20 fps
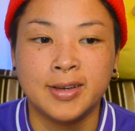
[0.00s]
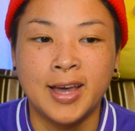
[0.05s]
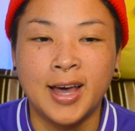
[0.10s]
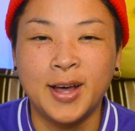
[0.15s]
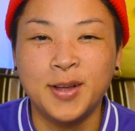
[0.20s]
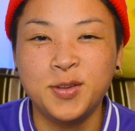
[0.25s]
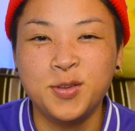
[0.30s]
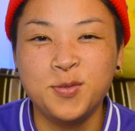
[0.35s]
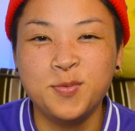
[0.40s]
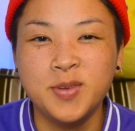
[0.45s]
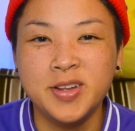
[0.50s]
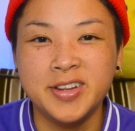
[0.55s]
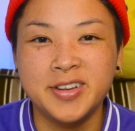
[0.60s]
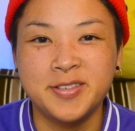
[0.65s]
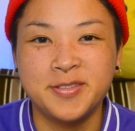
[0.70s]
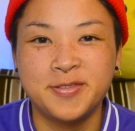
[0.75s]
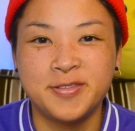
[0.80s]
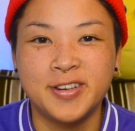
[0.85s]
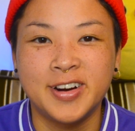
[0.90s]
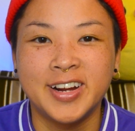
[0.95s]
How to make a
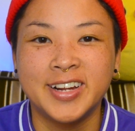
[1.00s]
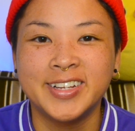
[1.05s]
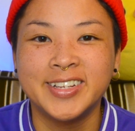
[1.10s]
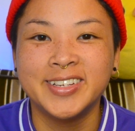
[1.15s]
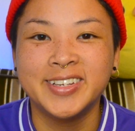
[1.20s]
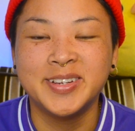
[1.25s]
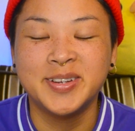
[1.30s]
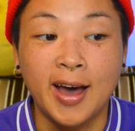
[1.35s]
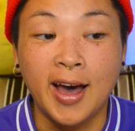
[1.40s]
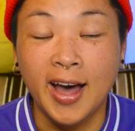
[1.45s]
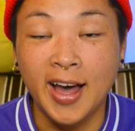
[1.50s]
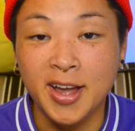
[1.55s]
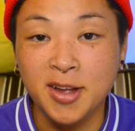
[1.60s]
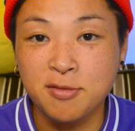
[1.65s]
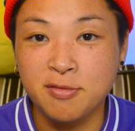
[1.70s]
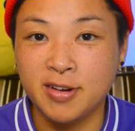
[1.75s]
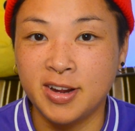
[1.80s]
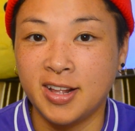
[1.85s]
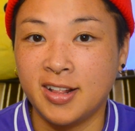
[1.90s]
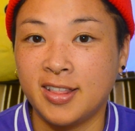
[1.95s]
friend. I
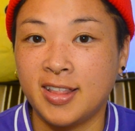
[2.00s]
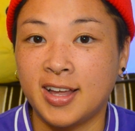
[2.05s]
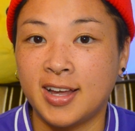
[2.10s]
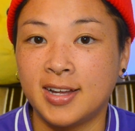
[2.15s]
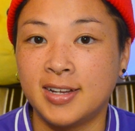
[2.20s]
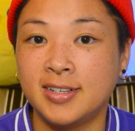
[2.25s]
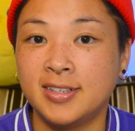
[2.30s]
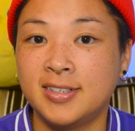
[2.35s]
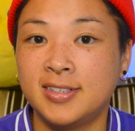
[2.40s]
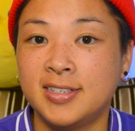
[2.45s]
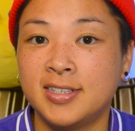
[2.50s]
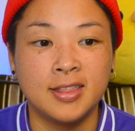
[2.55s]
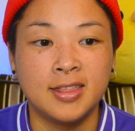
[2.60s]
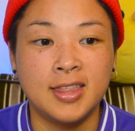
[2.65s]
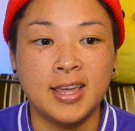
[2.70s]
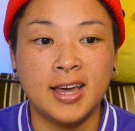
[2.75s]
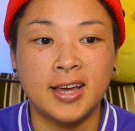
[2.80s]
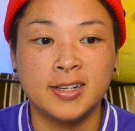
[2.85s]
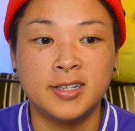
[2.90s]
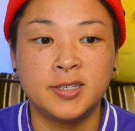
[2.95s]
realize
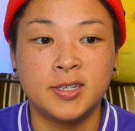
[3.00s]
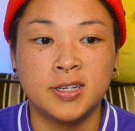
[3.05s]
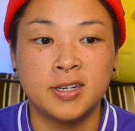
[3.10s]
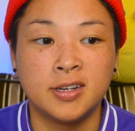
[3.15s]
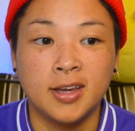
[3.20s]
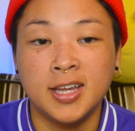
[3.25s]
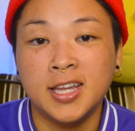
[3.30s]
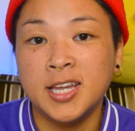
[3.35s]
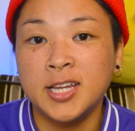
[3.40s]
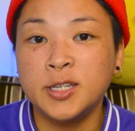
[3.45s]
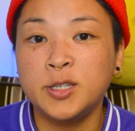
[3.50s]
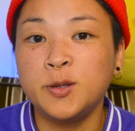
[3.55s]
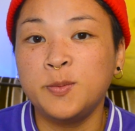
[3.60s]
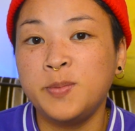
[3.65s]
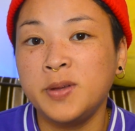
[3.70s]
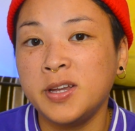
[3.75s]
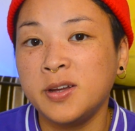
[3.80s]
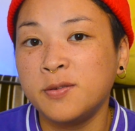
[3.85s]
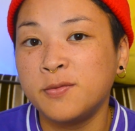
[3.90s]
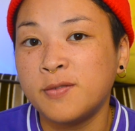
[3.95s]
that I need to
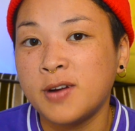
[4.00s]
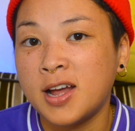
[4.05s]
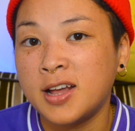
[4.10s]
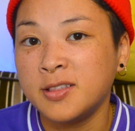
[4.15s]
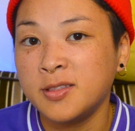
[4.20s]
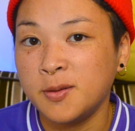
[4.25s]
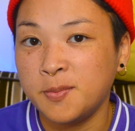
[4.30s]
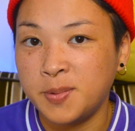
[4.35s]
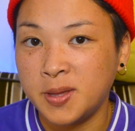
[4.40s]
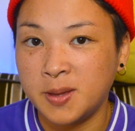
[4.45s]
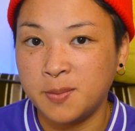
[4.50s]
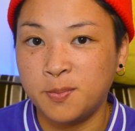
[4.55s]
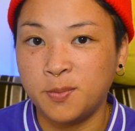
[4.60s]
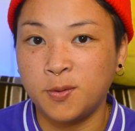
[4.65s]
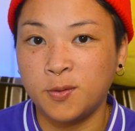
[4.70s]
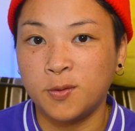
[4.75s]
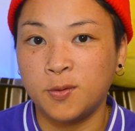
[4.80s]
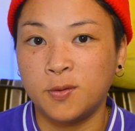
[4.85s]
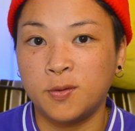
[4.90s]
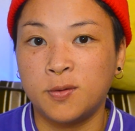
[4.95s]
be around the
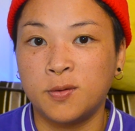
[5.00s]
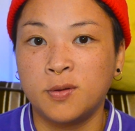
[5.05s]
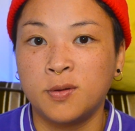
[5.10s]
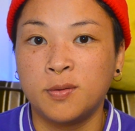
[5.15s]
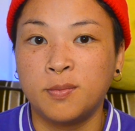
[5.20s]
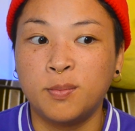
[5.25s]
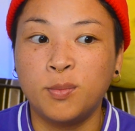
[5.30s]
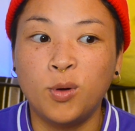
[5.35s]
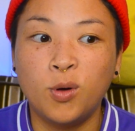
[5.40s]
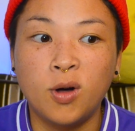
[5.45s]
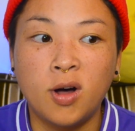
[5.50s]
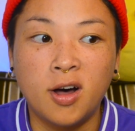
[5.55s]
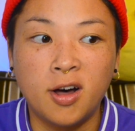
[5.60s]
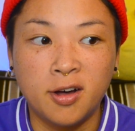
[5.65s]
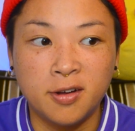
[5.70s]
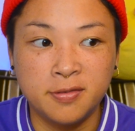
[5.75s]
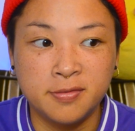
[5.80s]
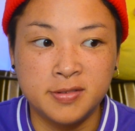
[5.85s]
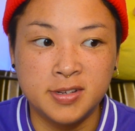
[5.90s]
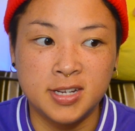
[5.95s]
people more
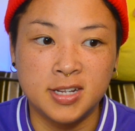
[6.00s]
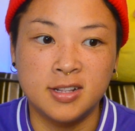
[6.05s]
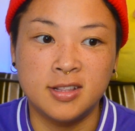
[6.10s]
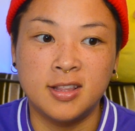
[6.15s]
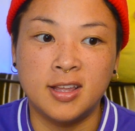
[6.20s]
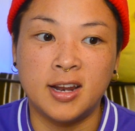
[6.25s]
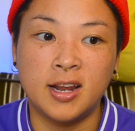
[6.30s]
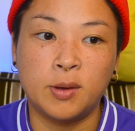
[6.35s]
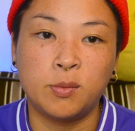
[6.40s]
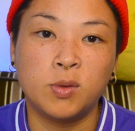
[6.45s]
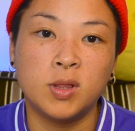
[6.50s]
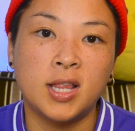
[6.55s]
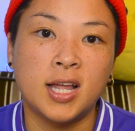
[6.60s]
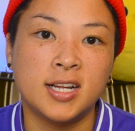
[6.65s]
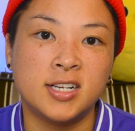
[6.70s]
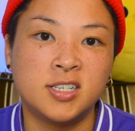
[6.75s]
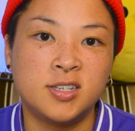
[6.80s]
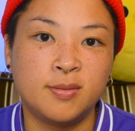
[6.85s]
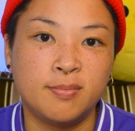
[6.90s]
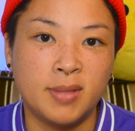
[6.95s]
often that I would
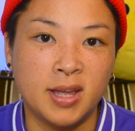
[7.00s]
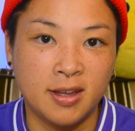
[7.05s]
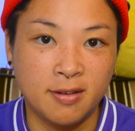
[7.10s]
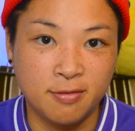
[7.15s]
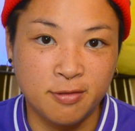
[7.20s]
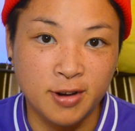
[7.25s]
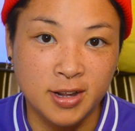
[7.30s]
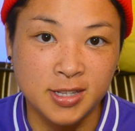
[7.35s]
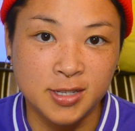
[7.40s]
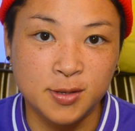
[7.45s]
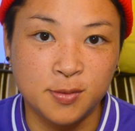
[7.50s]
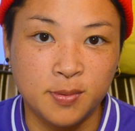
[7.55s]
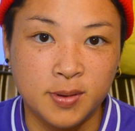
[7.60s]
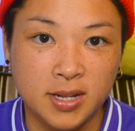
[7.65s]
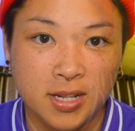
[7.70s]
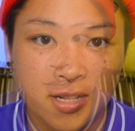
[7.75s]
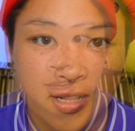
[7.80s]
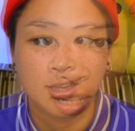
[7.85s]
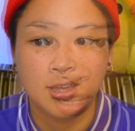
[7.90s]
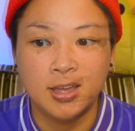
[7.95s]
like to make friends with.